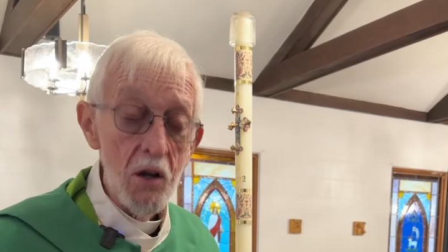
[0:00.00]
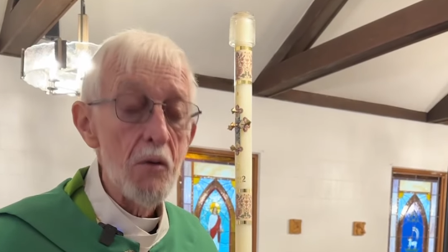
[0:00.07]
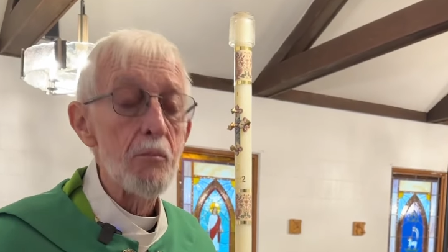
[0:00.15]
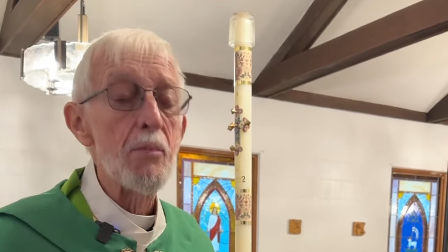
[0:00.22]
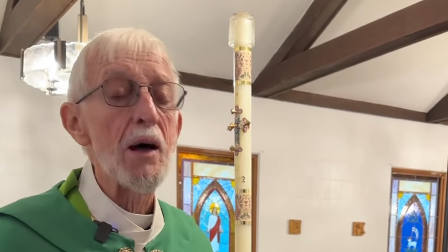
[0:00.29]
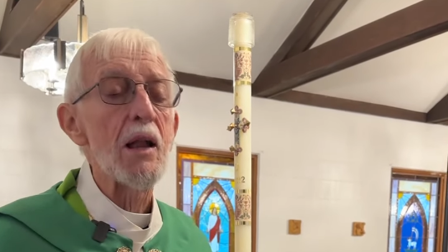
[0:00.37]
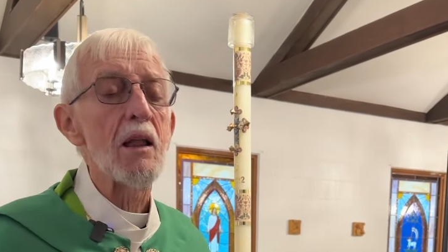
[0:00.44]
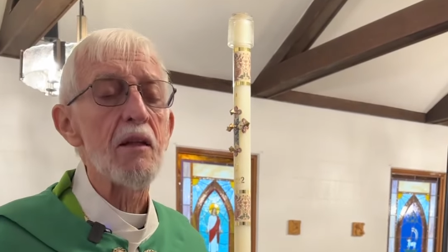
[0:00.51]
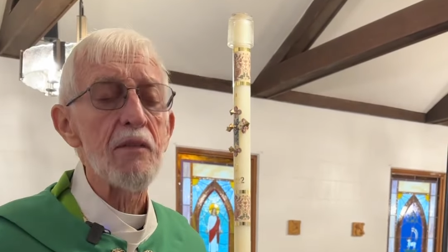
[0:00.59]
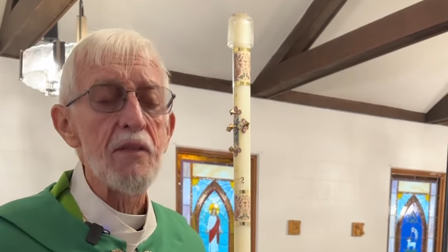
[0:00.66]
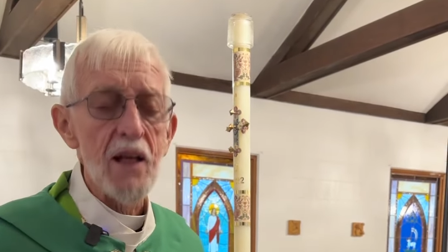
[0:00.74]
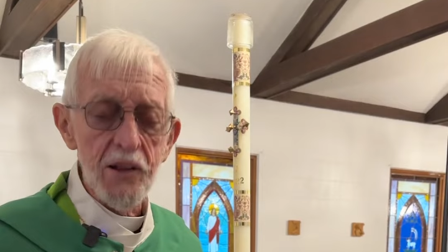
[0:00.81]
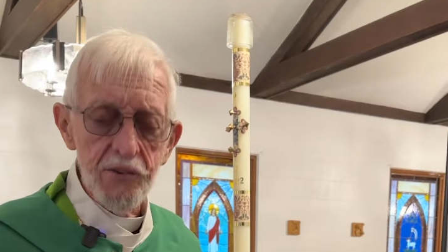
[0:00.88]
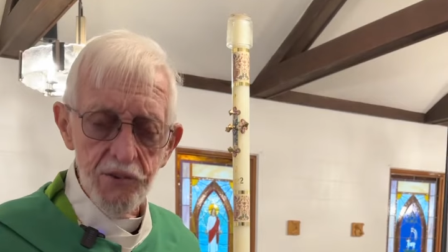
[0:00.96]
Bella,
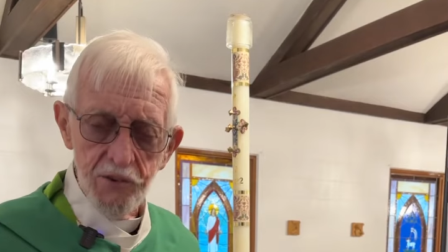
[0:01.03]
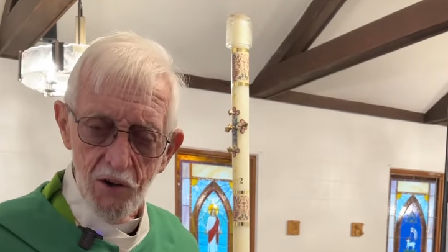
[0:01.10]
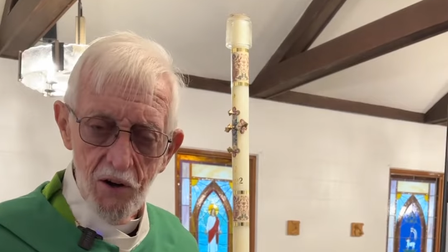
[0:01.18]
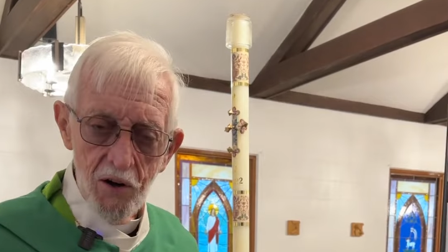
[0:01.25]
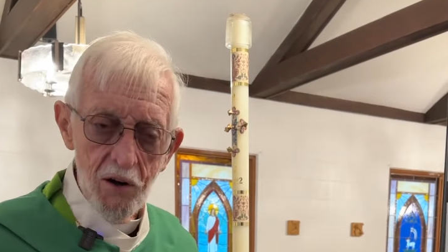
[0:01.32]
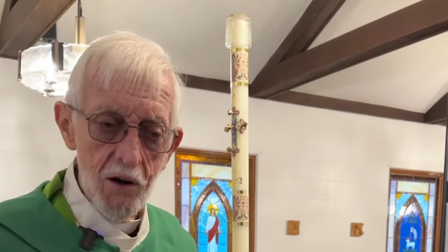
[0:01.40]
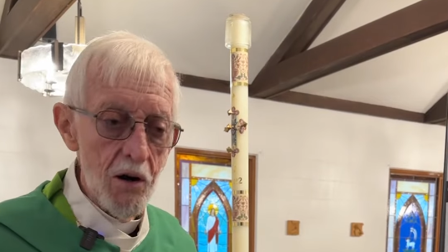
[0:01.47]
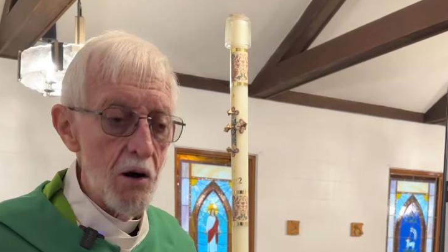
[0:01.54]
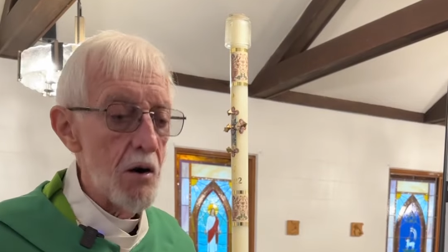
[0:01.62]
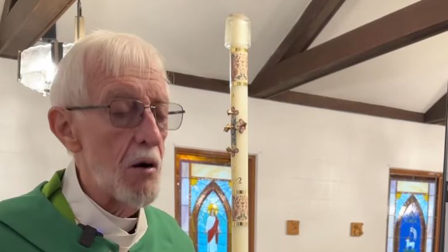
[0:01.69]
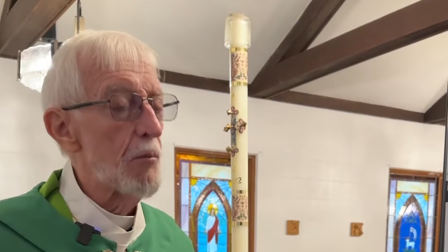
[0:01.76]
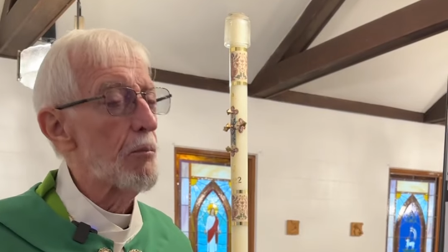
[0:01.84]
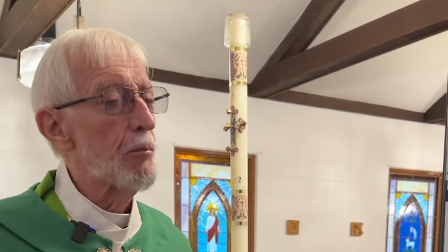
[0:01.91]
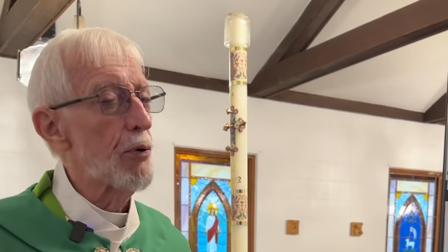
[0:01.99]
that's our
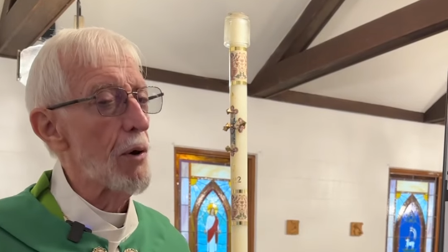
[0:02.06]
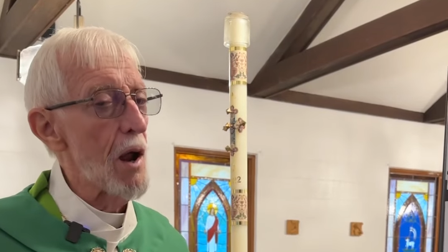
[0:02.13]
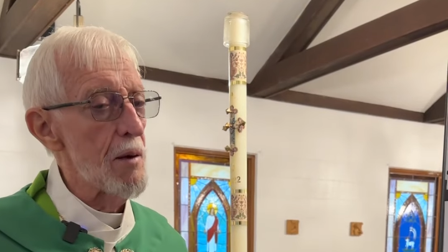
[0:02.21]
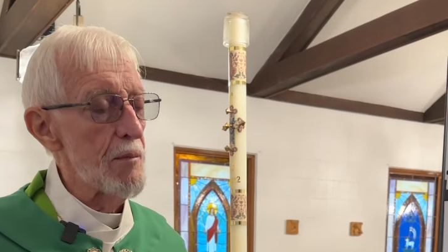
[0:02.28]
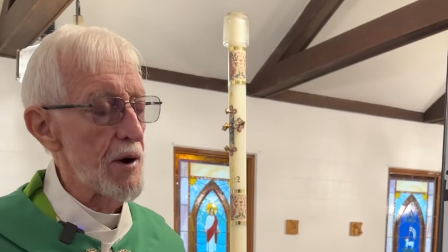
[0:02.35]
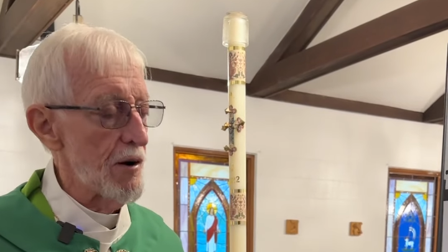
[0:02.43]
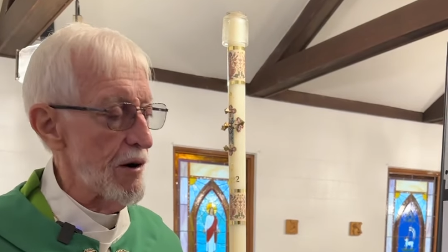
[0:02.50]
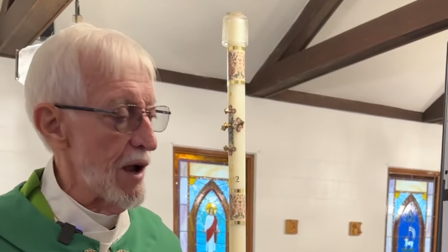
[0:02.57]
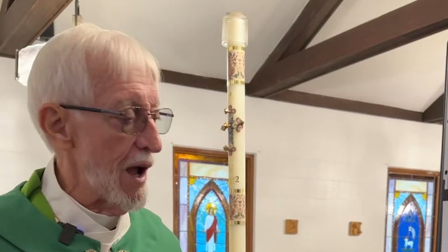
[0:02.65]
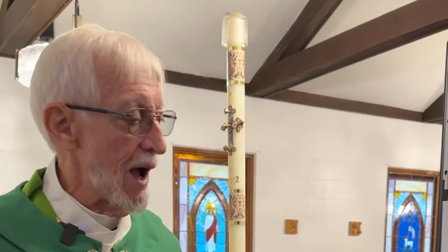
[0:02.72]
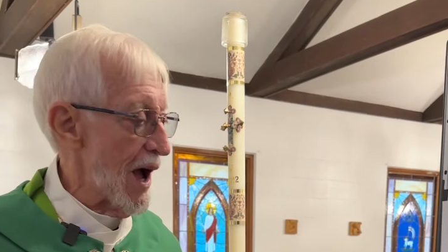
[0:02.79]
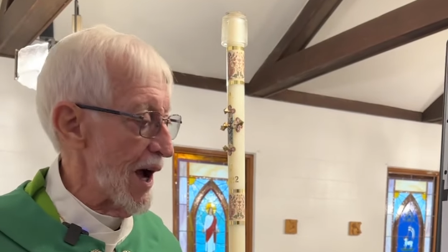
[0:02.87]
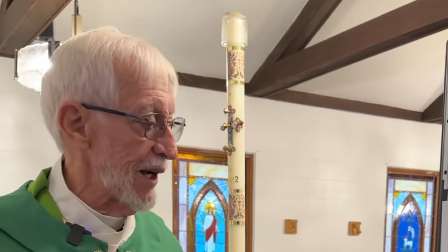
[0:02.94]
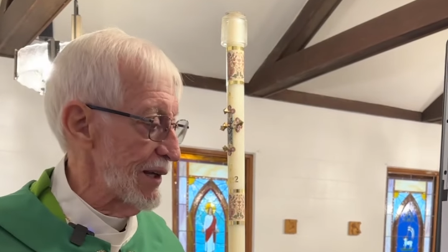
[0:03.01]
primary
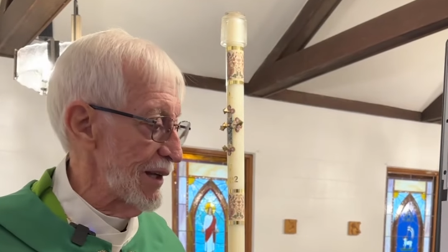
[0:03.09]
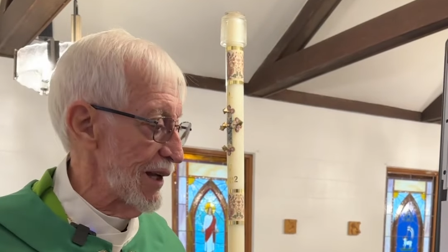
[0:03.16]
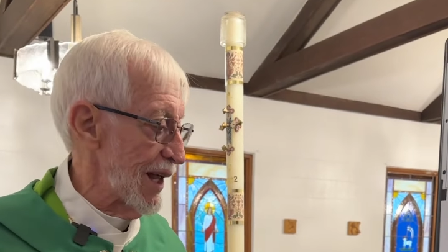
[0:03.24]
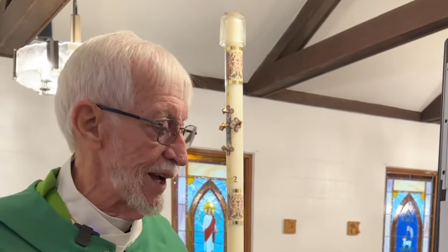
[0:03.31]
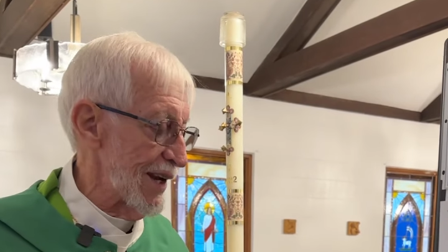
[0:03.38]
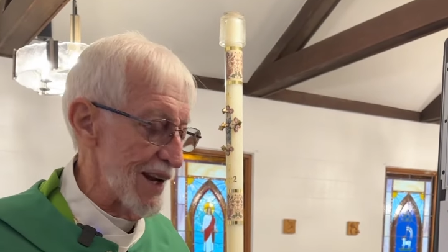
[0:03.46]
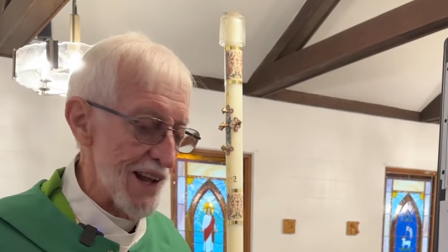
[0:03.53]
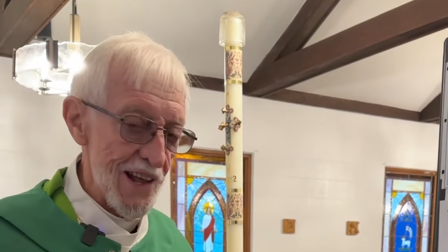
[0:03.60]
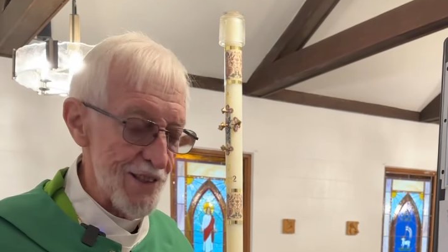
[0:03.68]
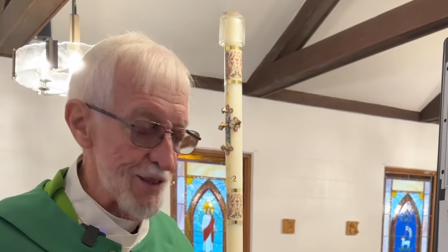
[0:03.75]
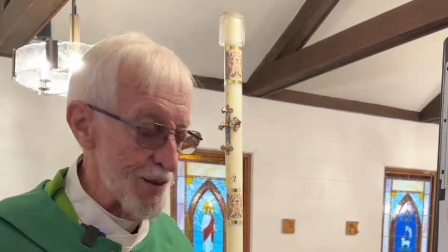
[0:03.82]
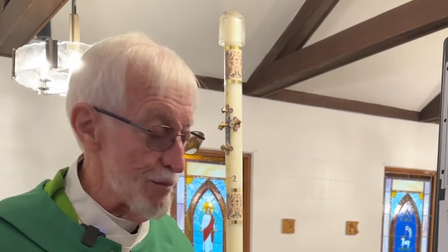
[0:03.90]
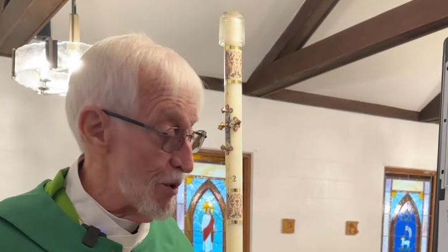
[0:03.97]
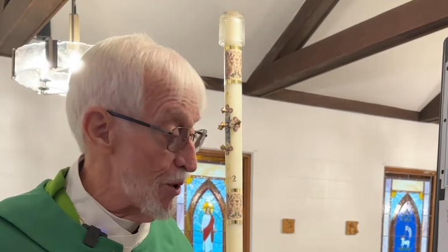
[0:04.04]
acolyte at the
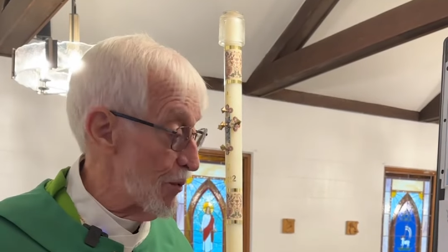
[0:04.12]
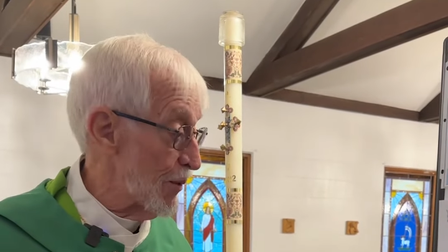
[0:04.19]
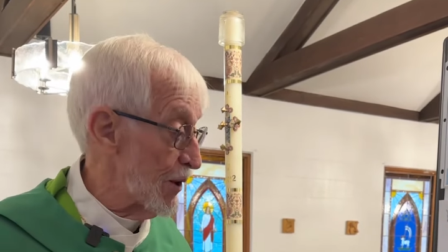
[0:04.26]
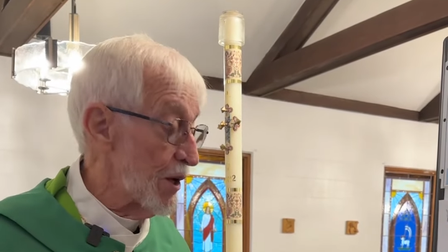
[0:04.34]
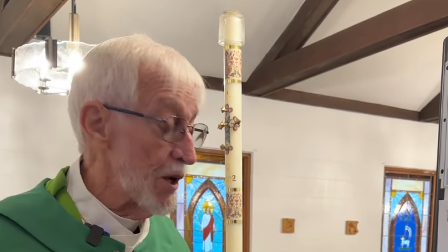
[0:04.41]
moment.